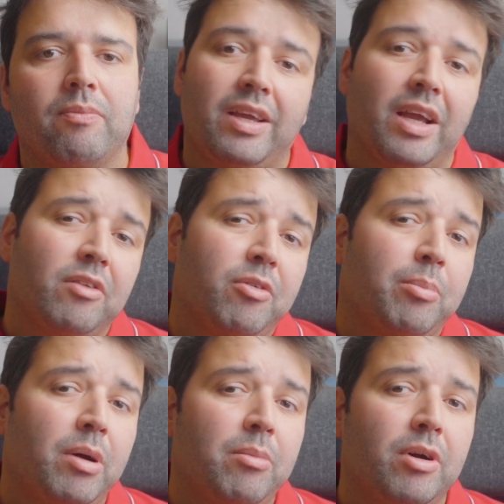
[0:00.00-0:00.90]
Kind of a
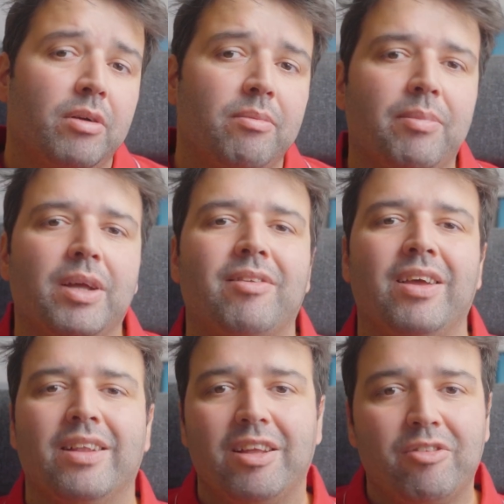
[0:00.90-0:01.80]
bummer, but
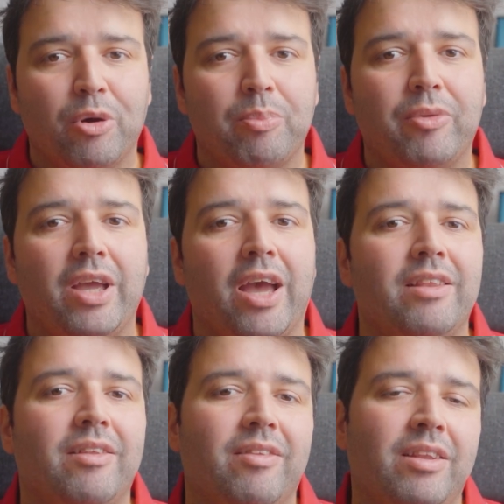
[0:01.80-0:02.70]
let's hope they
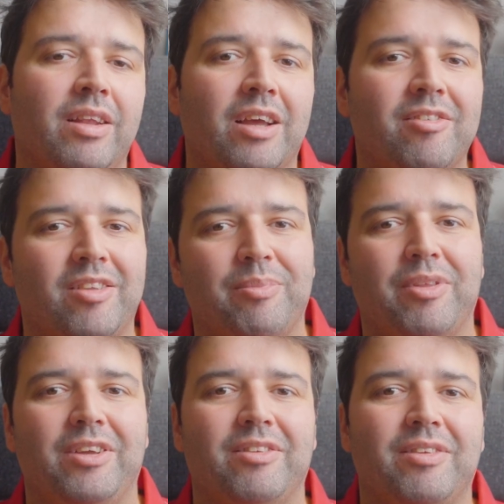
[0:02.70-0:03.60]
had it in the next
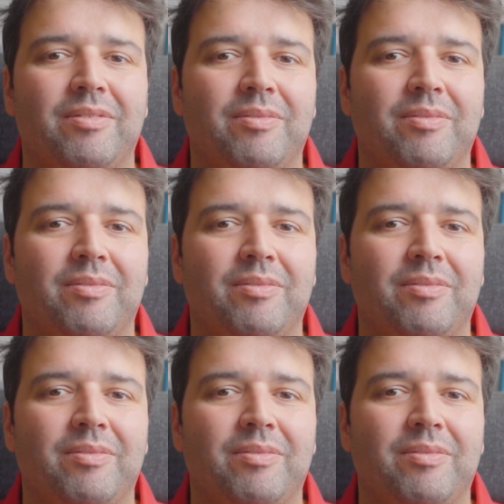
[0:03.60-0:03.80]
update.